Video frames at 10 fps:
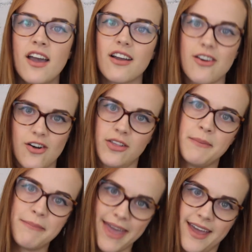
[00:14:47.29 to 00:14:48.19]
call
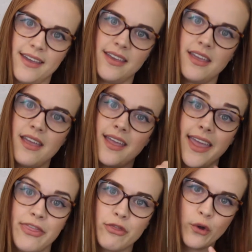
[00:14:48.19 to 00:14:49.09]
him back
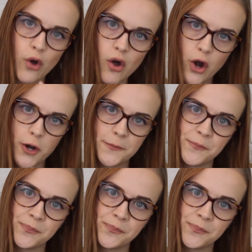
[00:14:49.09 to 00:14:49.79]
in the car,